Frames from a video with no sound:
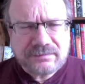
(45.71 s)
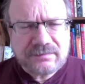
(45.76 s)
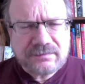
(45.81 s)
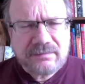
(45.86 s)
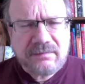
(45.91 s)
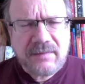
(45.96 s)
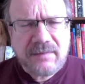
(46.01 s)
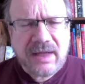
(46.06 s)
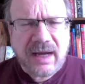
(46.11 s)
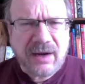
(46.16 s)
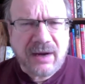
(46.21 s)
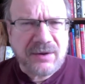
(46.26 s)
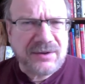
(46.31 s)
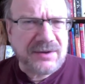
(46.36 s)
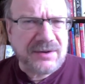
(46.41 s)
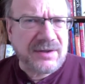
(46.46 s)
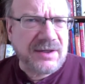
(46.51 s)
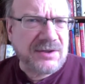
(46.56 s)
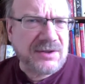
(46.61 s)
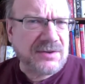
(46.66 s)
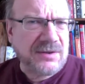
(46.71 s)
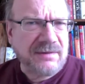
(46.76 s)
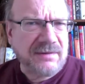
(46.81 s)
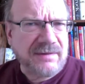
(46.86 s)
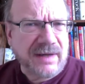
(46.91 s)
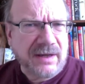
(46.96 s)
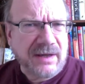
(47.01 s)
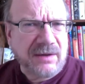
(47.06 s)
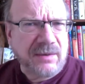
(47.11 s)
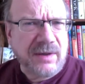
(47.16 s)
how is the teacher
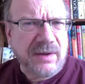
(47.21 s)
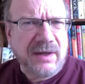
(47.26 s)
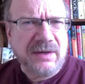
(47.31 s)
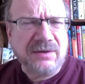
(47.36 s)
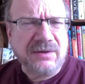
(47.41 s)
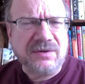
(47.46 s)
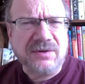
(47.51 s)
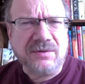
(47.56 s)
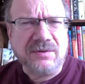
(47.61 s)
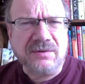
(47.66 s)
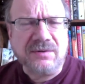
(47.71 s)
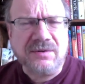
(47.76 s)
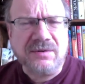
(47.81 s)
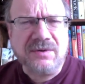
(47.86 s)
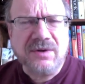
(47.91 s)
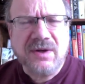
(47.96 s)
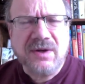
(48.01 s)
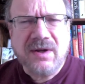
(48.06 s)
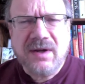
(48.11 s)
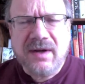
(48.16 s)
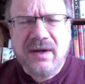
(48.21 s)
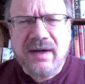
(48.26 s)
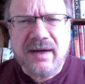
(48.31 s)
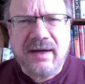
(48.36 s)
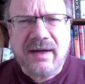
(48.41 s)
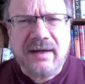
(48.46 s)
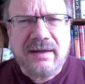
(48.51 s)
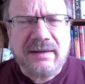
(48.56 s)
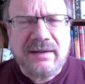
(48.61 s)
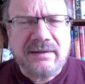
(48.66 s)
evaluating students
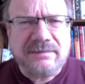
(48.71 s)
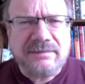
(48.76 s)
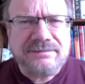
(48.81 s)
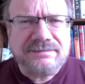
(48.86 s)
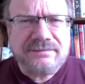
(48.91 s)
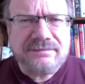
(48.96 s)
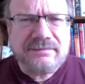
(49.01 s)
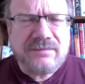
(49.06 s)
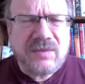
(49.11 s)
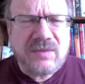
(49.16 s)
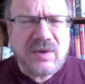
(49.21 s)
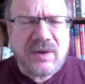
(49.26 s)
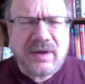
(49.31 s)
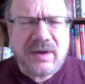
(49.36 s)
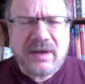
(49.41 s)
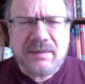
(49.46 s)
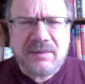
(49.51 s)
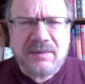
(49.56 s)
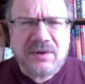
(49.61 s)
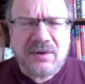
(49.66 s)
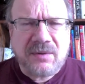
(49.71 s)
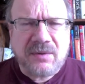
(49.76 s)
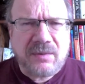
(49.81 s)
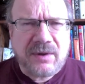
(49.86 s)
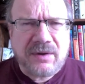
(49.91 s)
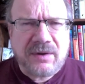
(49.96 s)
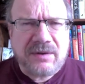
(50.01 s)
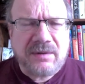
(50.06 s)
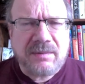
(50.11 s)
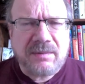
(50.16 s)
when it comes to their
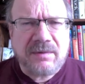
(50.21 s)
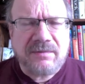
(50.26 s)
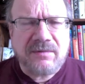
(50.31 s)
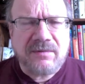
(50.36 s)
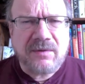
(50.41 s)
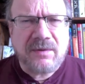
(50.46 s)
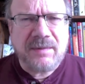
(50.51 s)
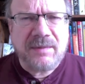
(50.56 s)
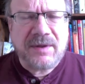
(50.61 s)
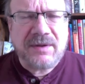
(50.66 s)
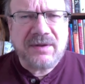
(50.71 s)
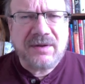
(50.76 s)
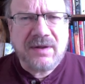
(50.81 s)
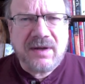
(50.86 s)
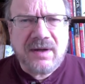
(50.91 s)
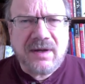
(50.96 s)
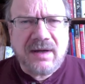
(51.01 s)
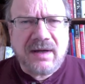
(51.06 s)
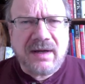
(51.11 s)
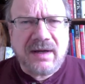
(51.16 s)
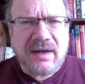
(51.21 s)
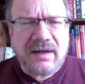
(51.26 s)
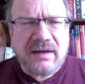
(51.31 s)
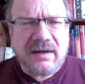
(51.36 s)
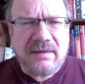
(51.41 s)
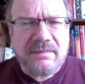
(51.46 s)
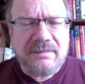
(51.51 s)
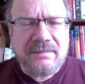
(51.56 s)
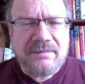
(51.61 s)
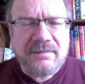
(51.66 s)
relative performance,
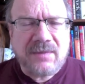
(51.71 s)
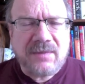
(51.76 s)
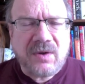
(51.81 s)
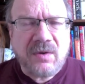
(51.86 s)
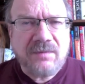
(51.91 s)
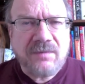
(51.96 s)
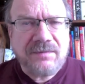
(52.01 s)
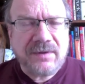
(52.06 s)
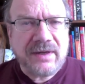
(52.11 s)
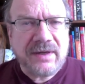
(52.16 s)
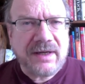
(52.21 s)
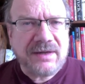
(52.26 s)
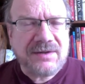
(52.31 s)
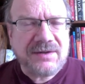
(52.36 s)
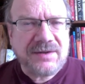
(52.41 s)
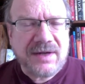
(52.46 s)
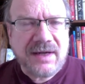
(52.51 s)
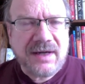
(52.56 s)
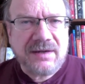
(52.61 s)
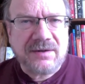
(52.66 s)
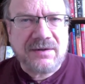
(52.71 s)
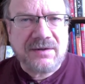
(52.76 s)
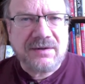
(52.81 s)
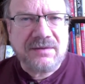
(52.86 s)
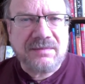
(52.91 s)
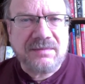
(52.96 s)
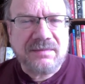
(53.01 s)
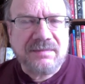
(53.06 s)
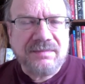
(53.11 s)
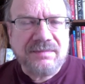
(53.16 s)
hopefully on standards.
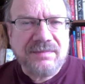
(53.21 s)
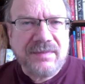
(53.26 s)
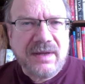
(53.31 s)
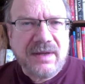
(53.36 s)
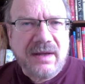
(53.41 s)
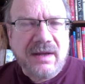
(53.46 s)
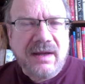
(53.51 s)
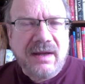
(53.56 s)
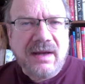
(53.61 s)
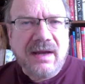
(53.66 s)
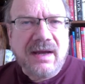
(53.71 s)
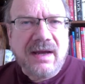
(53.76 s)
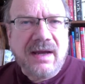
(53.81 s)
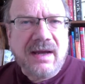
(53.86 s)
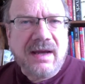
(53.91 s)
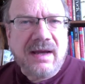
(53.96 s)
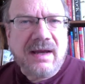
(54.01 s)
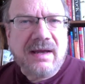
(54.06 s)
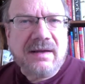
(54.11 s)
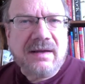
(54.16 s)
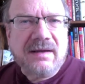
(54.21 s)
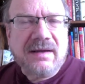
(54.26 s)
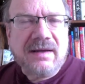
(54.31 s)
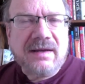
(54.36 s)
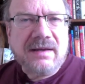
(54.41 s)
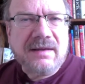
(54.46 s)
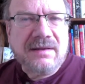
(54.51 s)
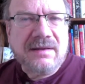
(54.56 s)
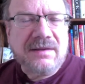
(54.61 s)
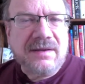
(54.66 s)
And
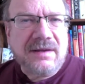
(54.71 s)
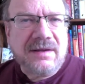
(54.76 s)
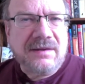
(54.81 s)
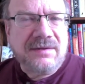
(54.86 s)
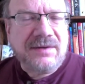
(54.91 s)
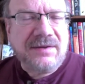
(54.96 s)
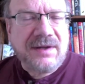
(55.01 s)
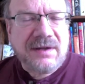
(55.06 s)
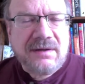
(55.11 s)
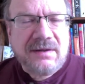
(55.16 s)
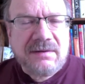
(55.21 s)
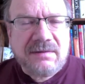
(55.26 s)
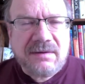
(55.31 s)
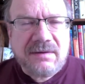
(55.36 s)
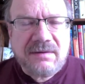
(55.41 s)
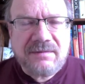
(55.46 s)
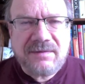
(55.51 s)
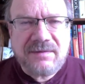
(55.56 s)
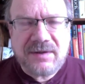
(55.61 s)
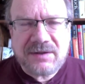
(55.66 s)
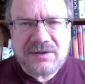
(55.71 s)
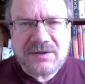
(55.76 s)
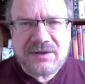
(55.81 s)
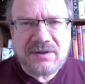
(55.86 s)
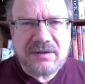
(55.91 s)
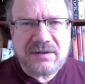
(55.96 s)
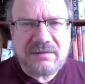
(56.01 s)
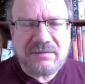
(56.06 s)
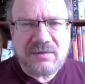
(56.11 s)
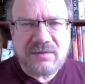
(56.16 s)
the second function
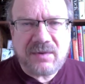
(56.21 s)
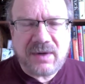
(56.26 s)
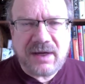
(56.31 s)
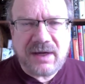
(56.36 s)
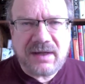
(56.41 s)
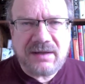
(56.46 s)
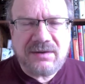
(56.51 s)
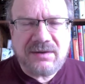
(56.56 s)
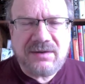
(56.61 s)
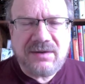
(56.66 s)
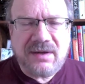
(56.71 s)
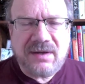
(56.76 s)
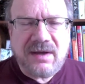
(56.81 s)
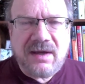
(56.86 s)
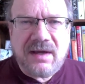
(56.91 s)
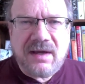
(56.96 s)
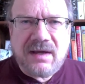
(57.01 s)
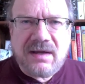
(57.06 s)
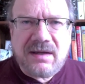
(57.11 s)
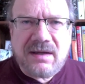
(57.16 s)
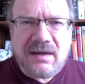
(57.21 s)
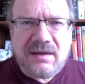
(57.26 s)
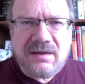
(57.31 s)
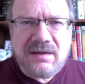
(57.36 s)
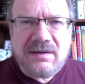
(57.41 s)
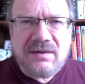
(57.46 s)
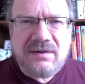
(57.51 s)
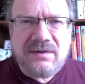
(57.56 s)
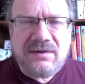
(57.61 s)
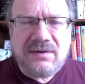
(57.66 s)
of grades
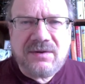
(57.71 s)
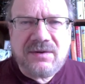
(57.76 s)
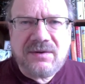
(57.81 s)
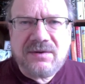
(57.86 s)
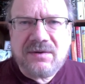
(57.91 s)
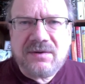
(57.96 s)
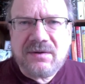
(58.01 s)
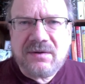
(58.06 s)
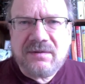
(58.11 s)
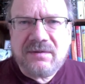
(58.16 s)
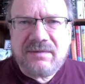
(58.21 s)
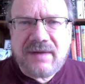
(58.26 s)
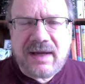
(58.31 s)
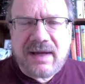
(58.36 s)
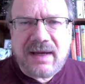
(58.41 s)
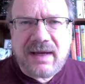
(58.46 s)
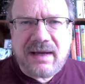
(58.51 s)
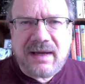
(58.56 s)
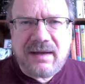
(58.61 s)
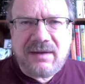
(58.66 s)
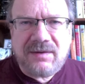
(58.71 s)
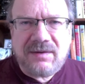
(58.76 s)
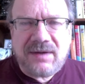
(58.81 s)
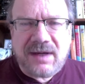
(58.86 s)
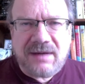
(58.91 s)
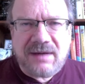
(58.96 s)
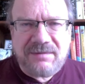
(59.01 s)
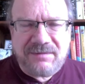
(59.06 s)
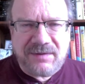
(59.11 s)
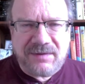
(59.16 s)
is to serve as
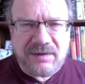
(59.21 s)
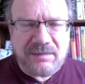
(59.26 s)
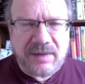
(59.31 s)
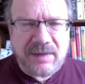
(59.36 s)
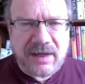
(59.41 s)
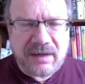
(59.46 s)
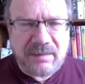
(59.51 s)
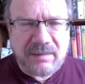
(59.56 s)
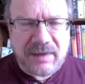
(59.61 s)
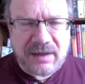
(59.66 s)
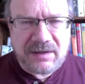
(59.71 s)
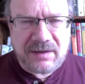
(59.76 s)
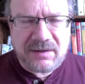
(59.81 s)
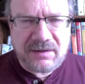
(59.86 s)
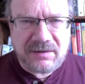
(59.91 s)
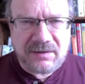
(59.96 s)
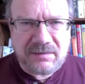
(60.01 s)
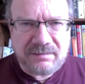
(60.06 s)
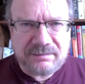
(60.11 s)
a feedback mechanism.